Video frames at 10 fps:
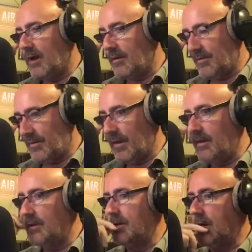I think they
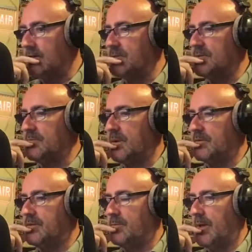only do that as a
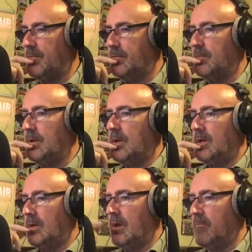response to people
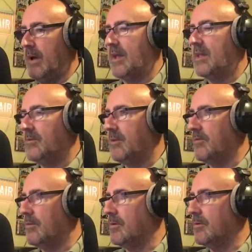like backing them
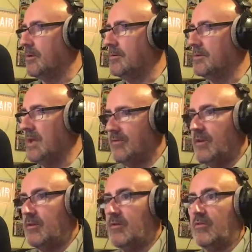into a corner. If they
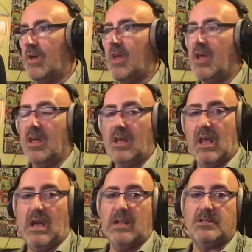just say,
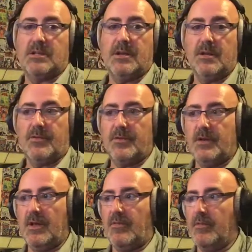"Yeah, actually, it's
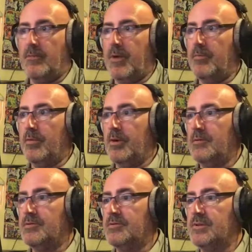for people who
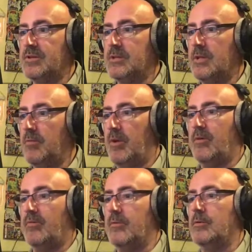are traditionally
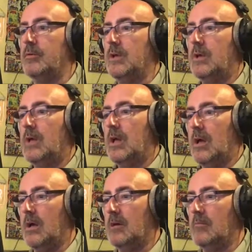beautiful,
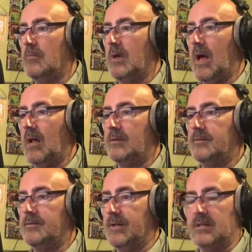
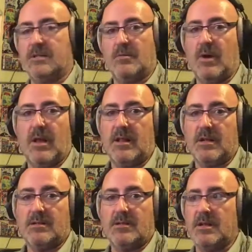and that's the way
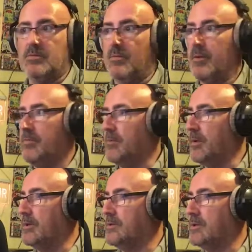that's what people are
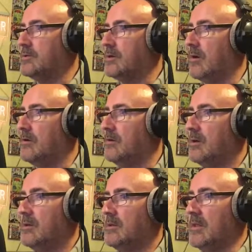being judged on,"
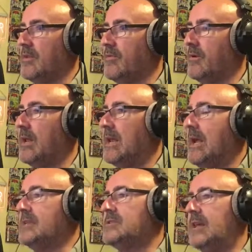then that's fine.
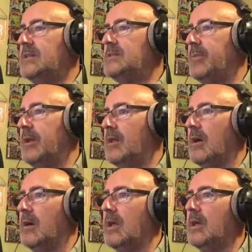It's a bit
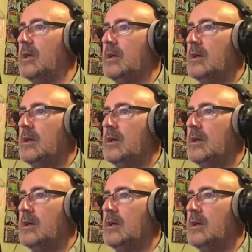like.